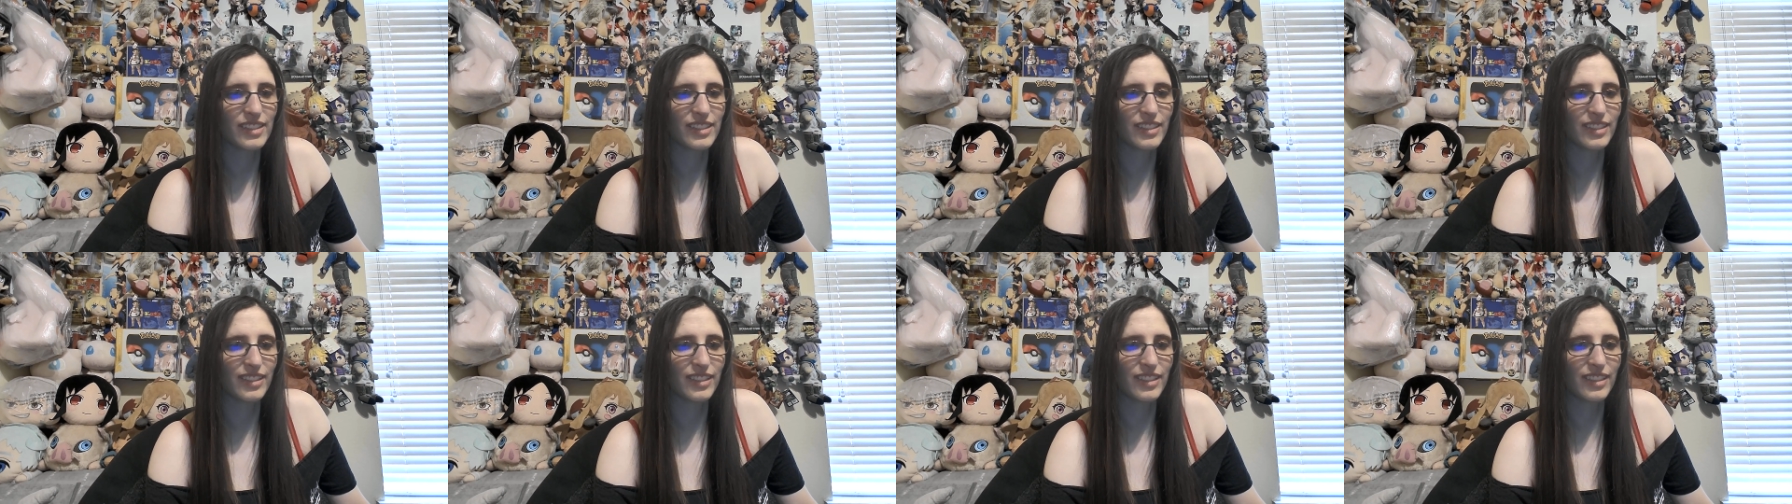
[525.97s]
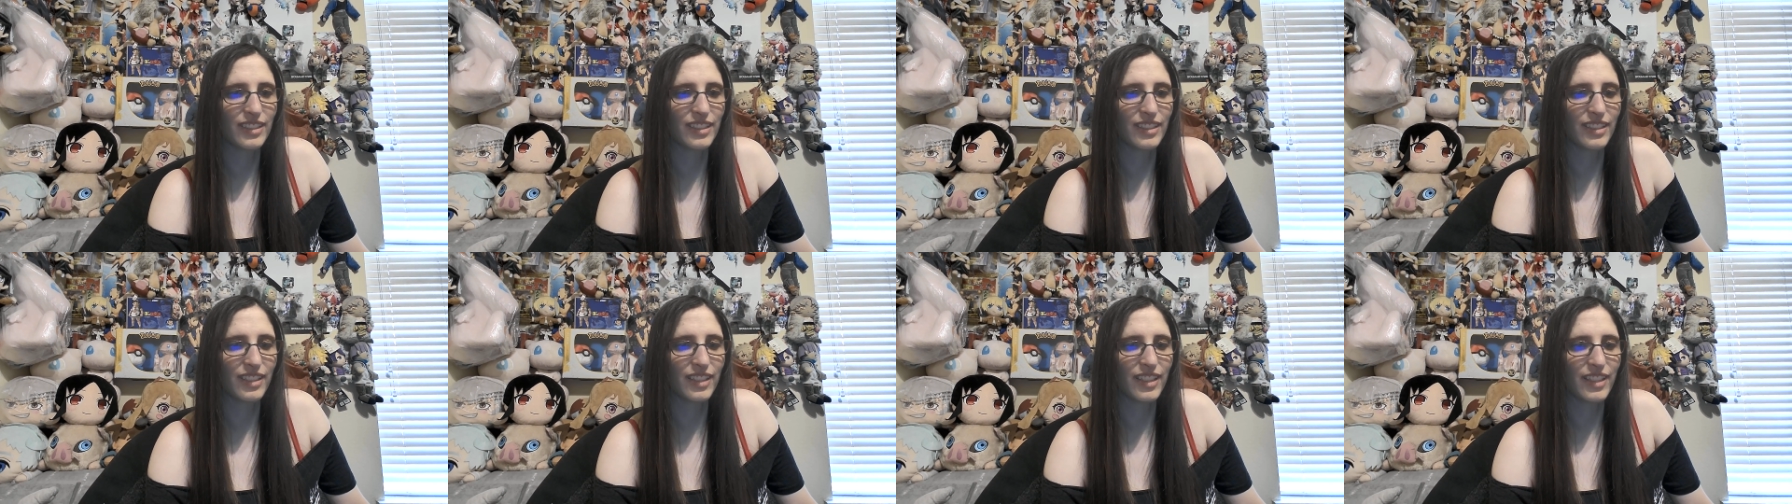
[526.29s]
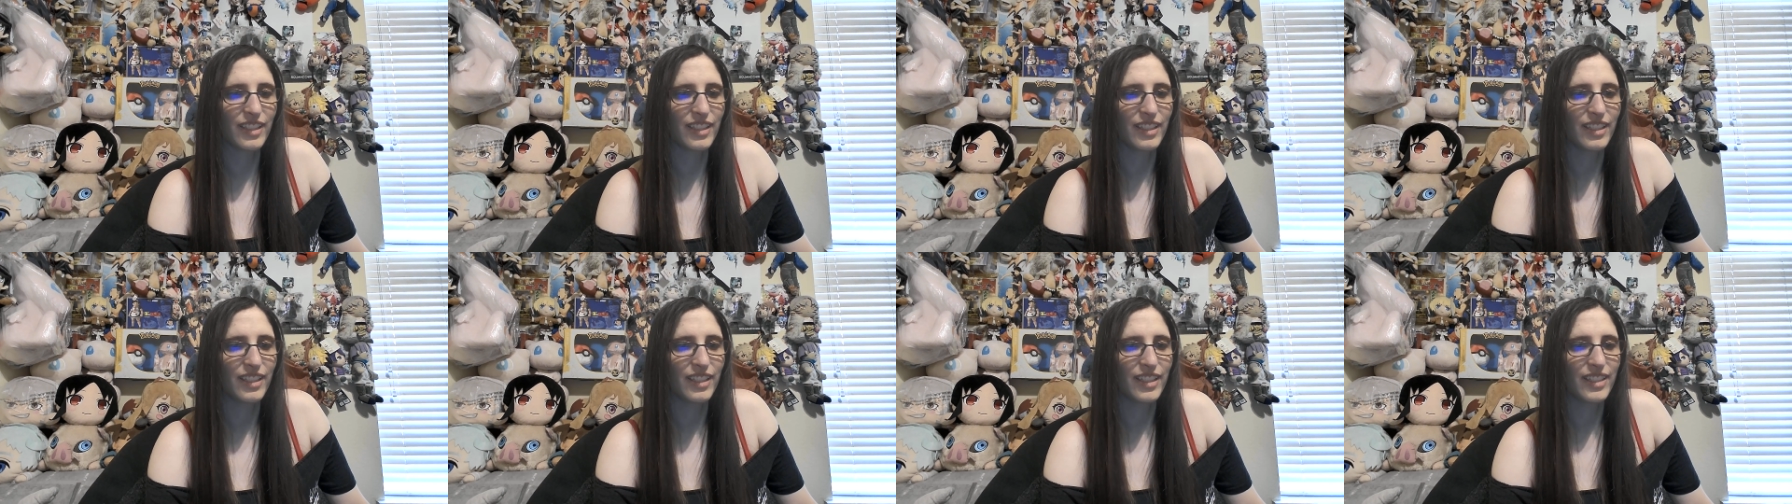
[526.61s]
Ugh.
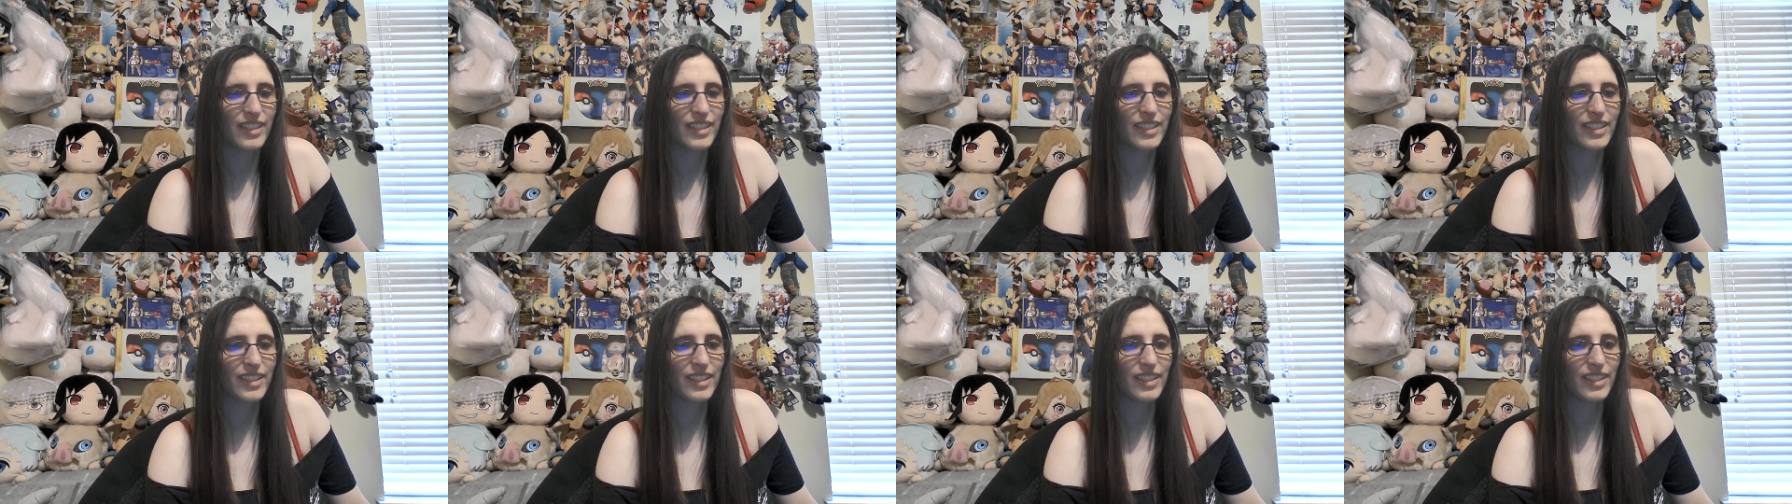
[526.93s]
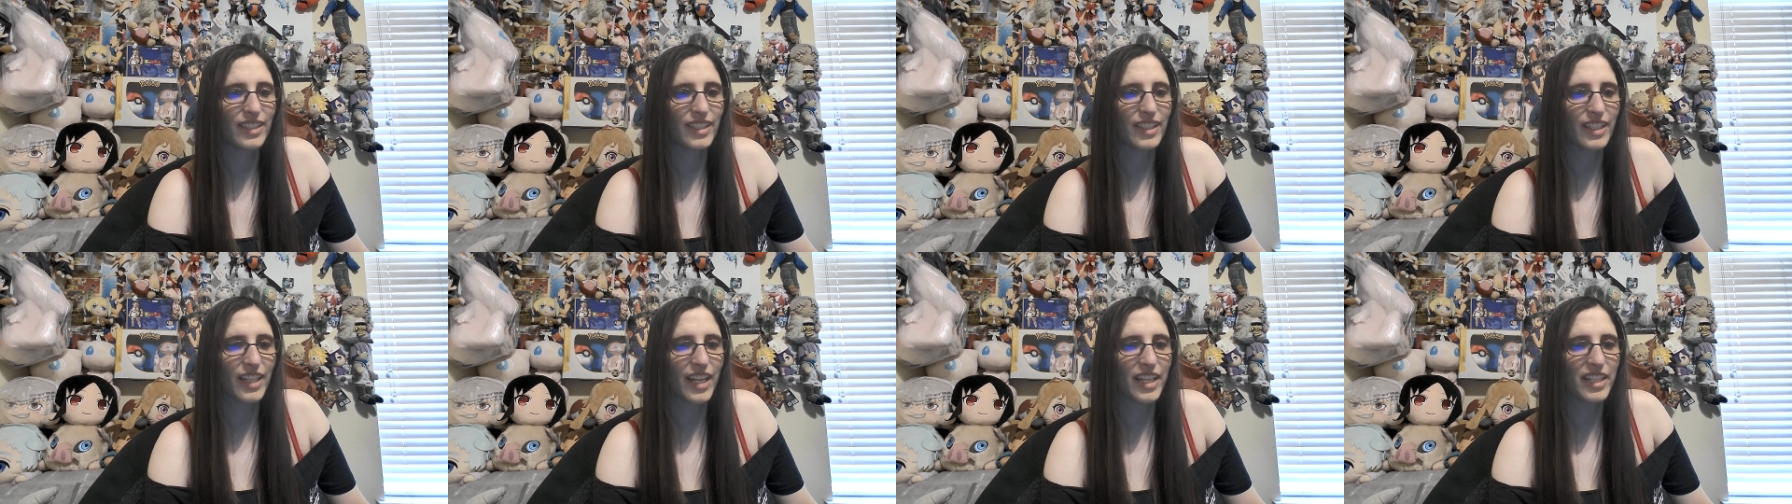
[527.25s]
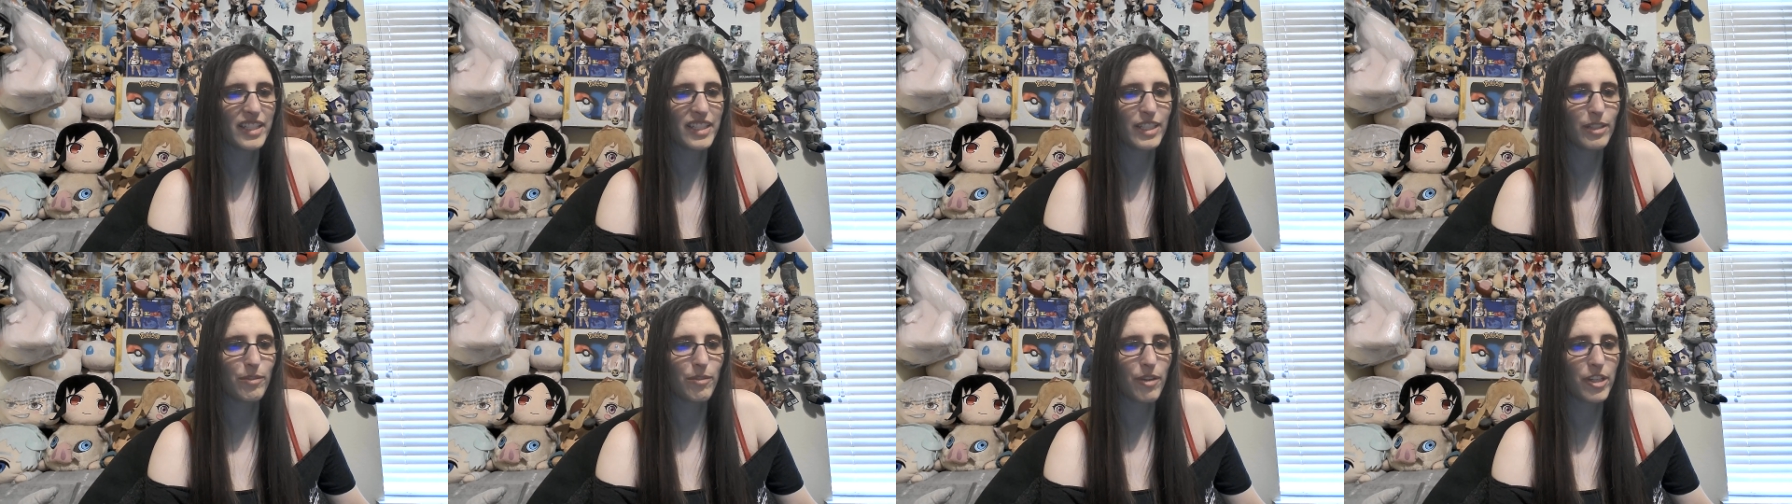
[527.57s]
Ah, get out
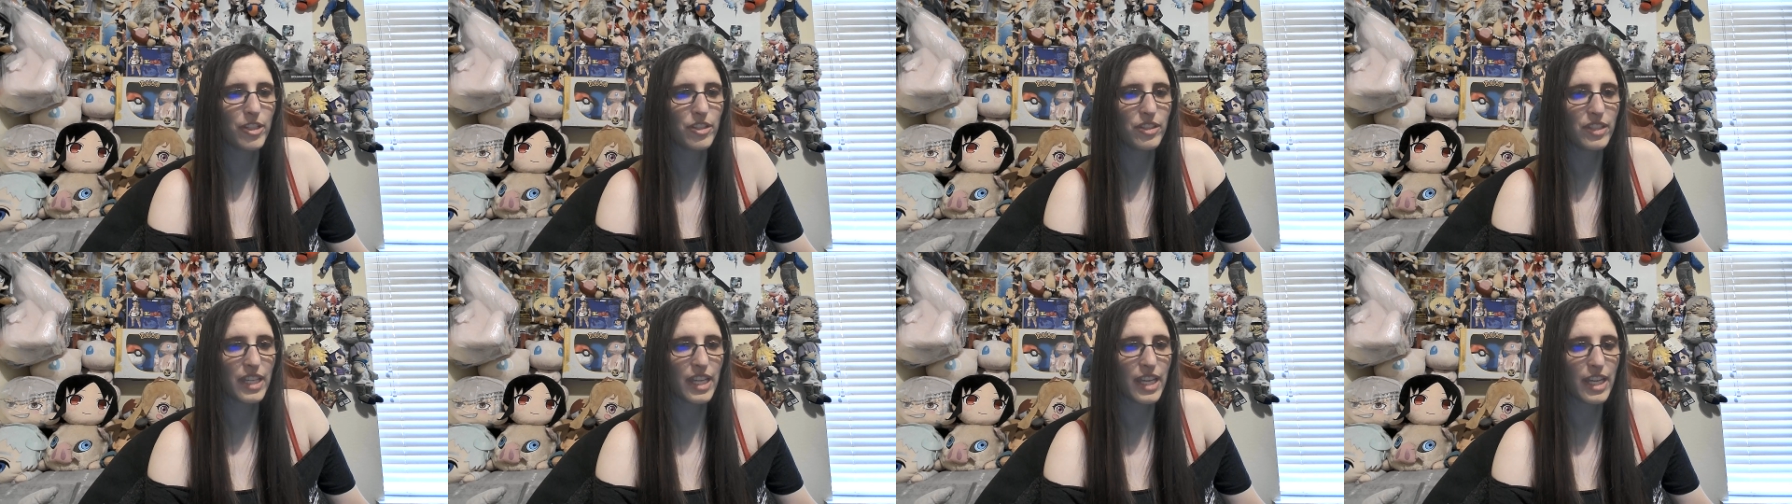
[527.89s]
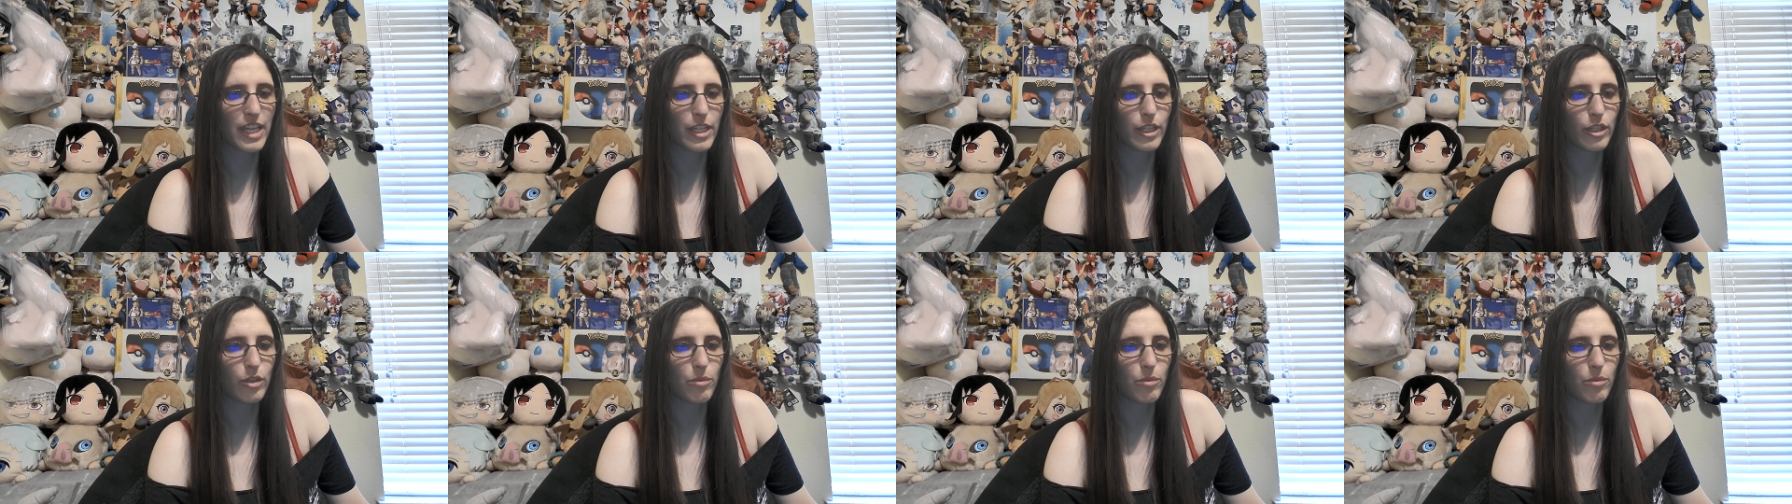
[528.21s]
of here while you can,